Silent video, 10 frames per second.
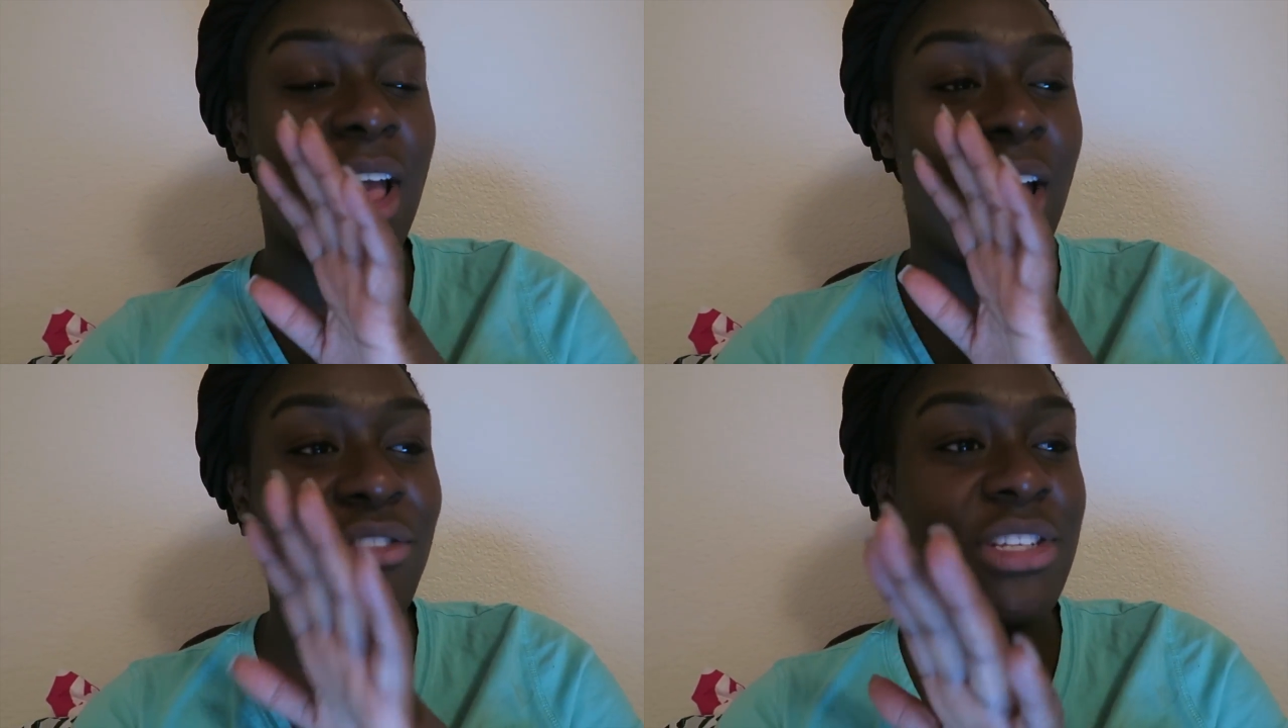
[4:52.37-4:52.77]

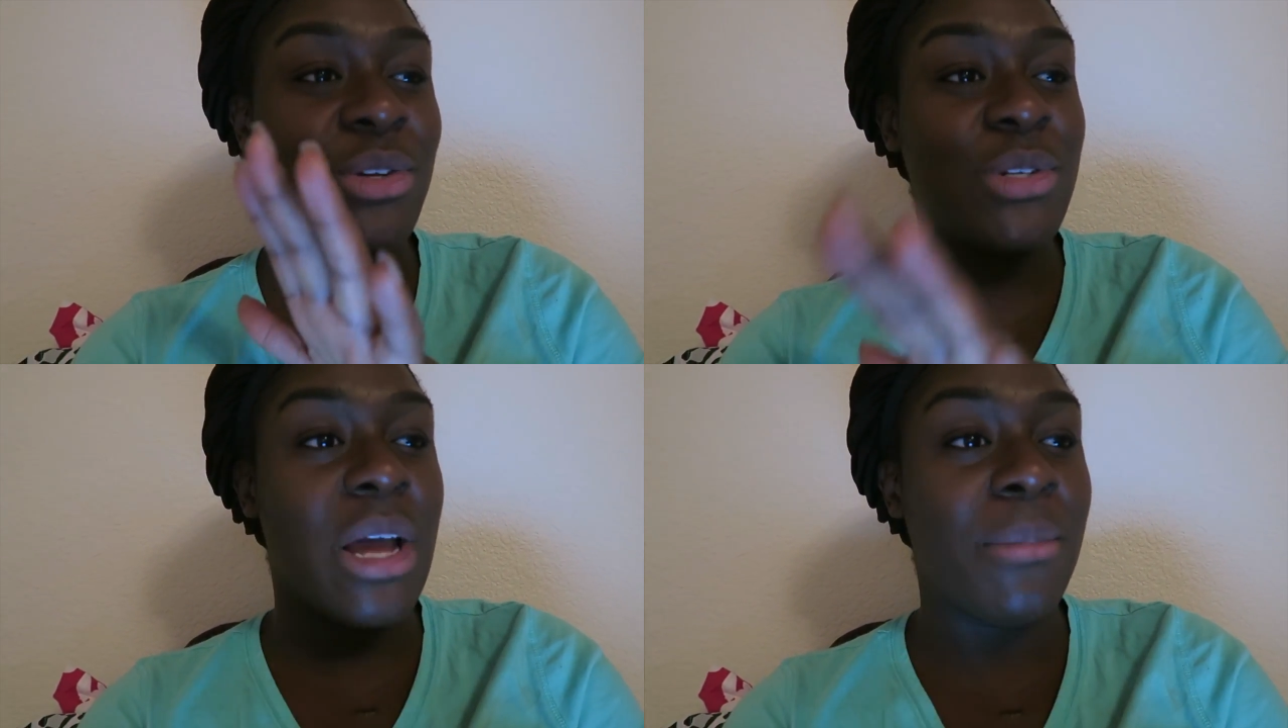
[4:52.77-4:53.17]
every
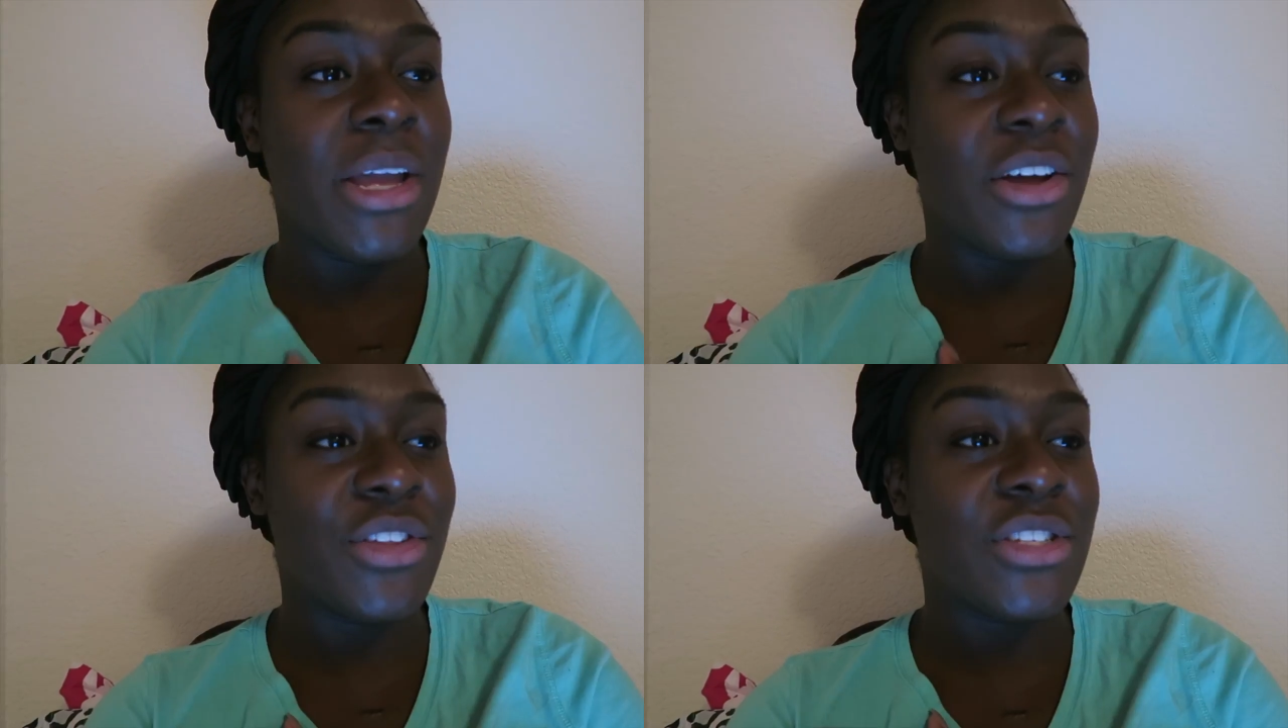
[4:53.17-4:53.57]
single time I
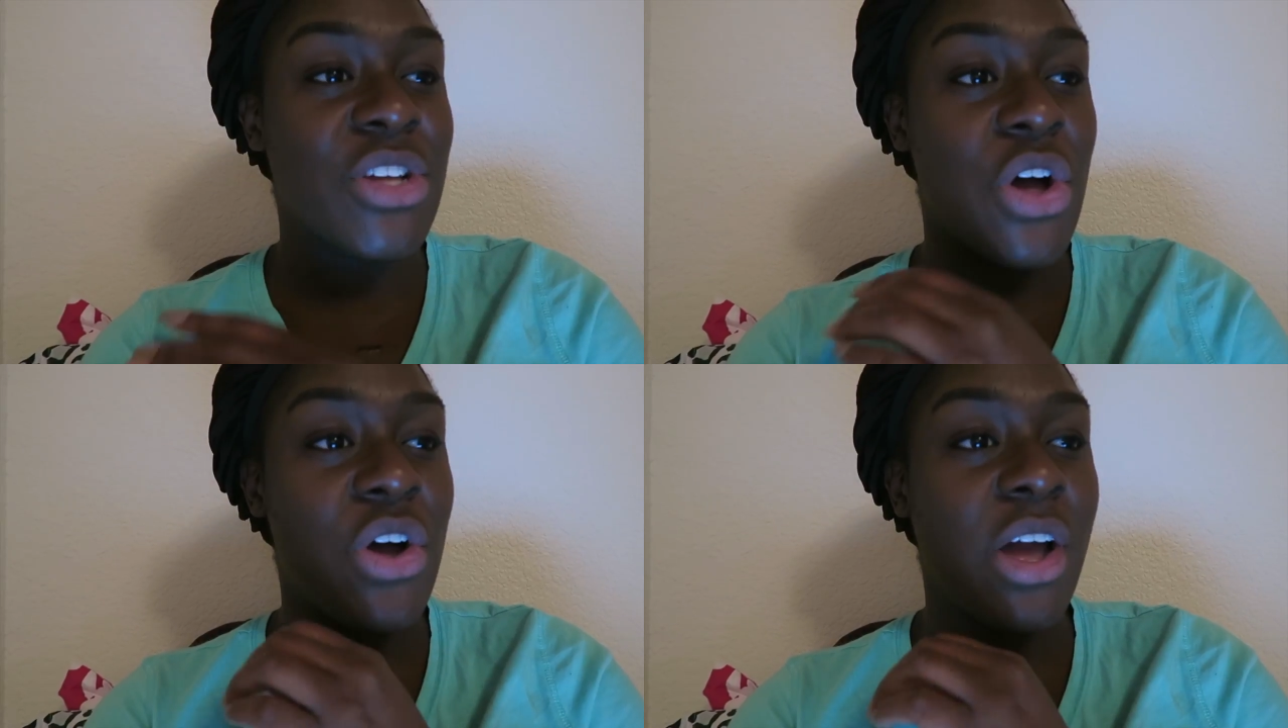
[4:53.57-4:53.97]
hear this
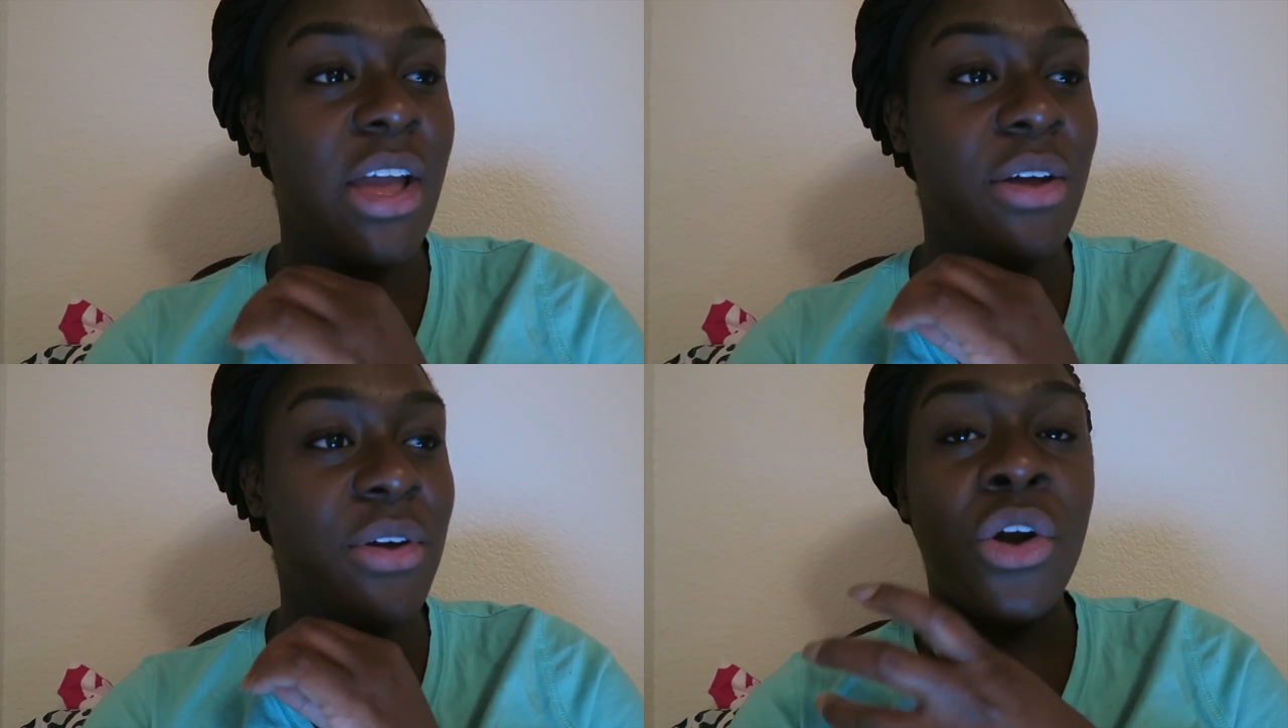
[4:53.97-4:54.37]
song,
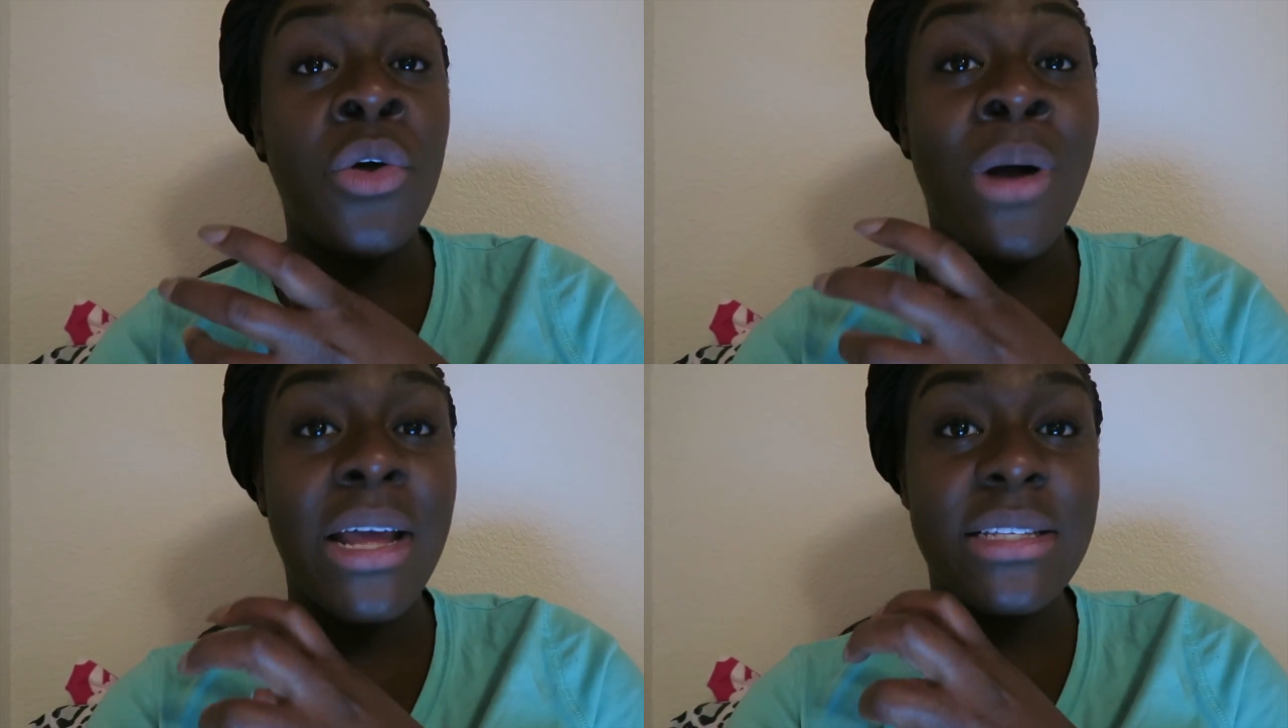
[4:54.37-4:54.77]
I don't
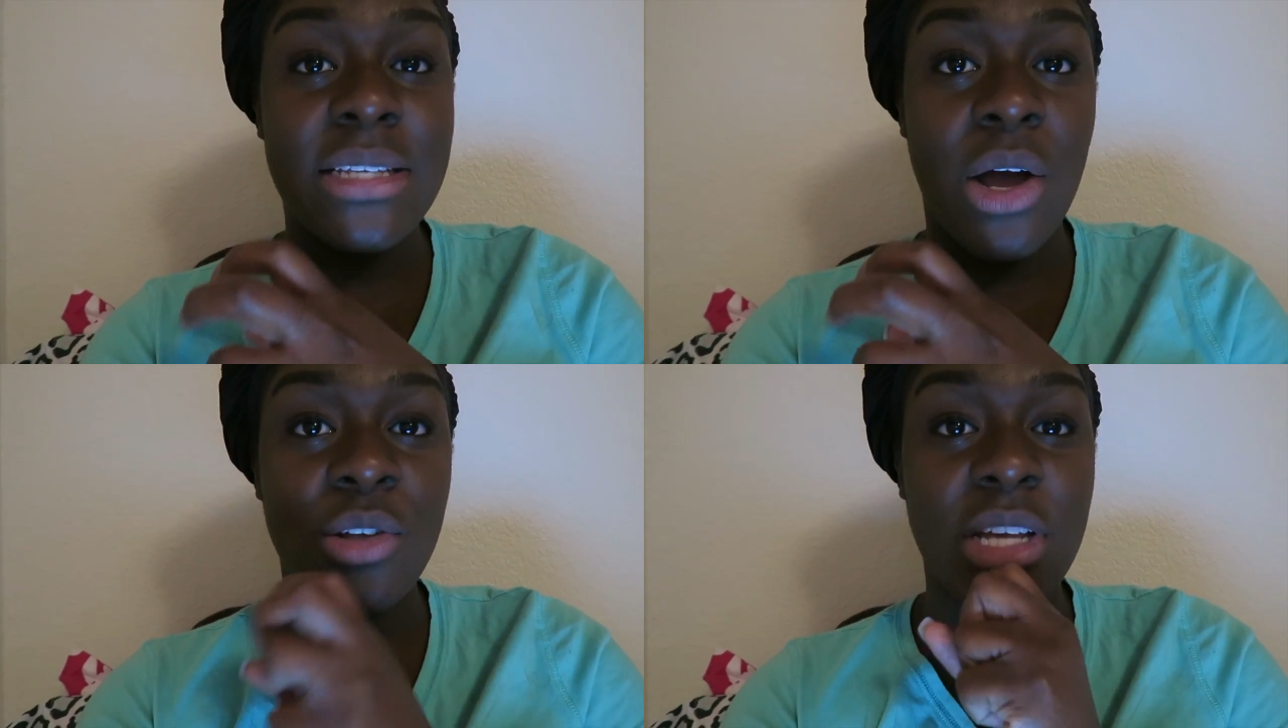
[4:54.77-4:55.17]
know why it
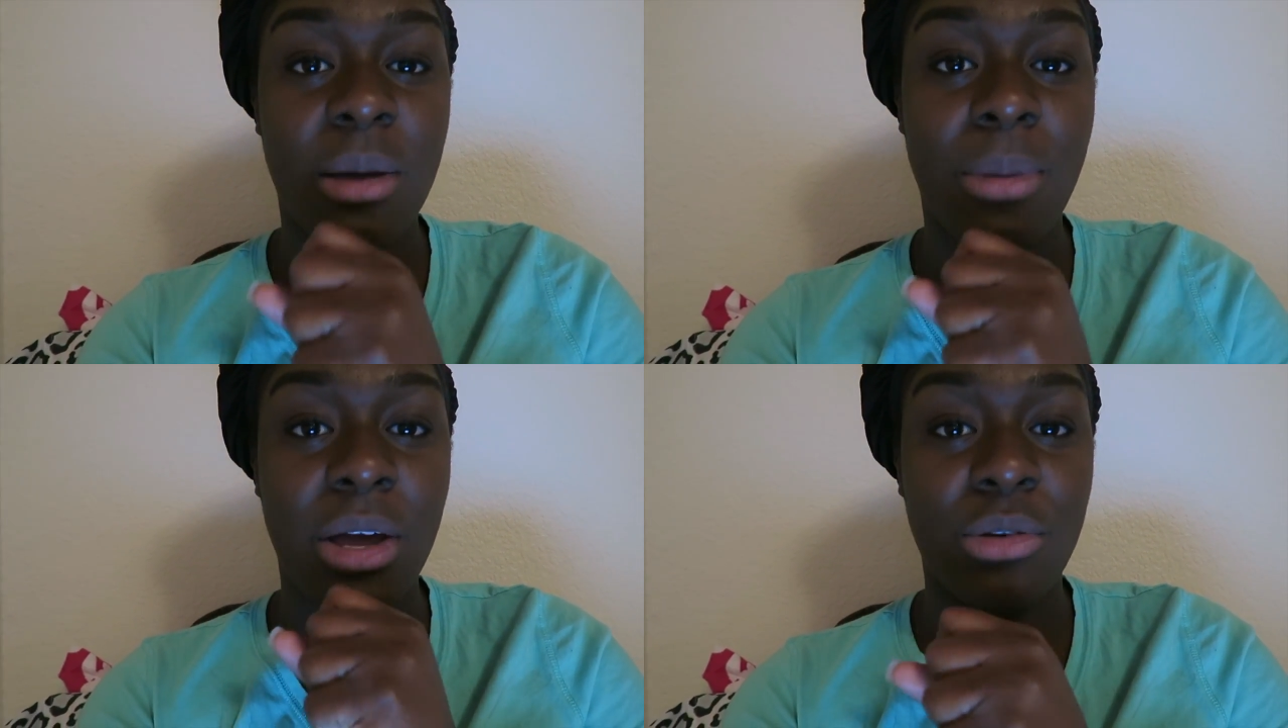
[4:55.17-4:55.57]
sounds
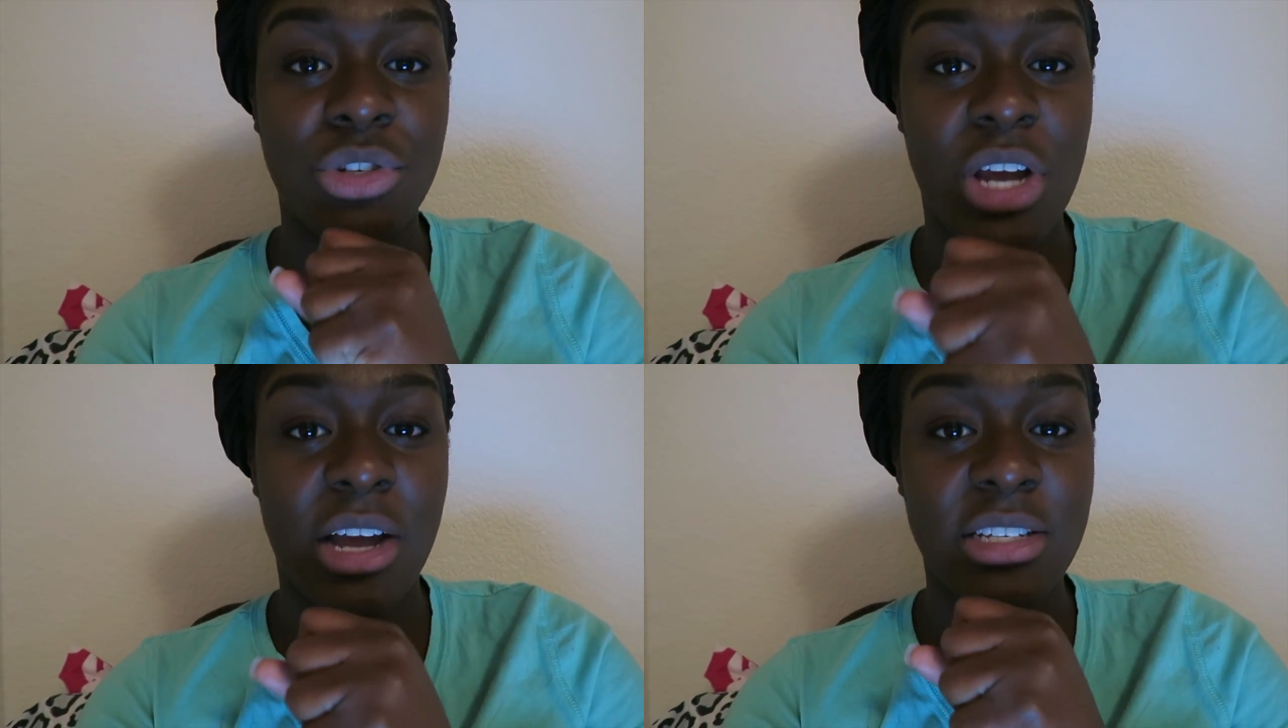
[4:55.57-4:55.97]
like Michael
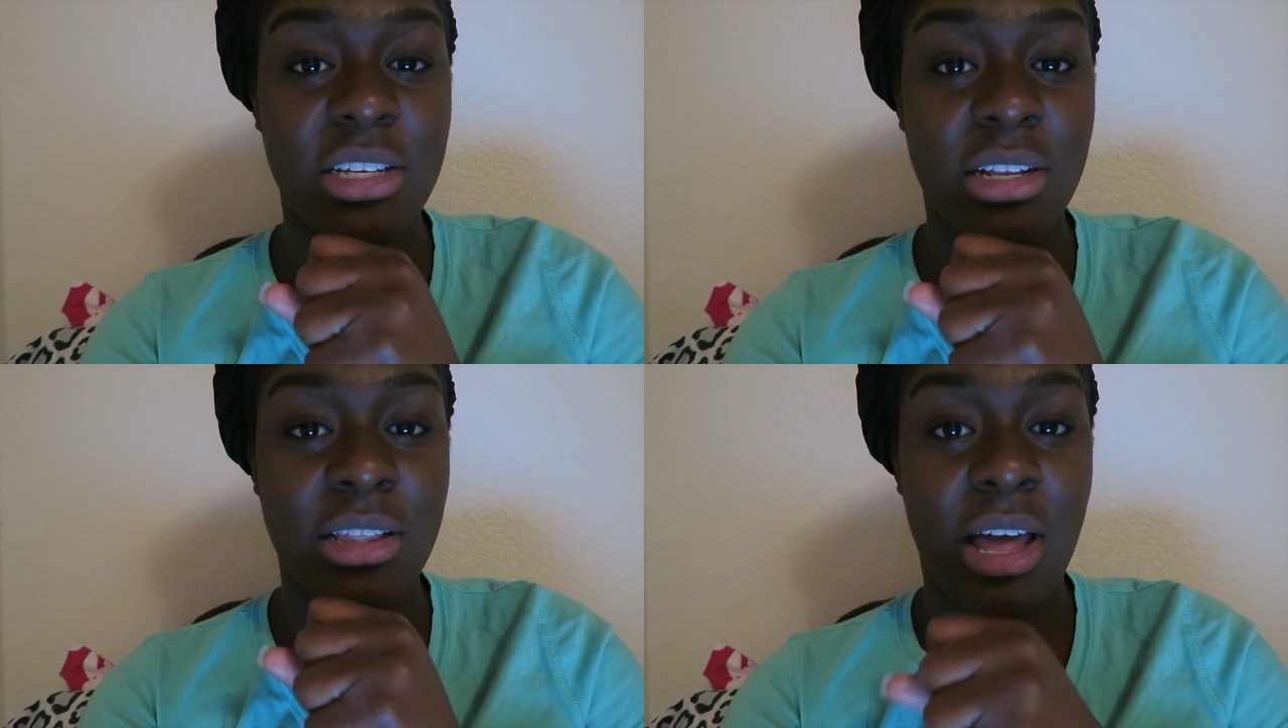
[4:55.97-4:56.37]
Jackson.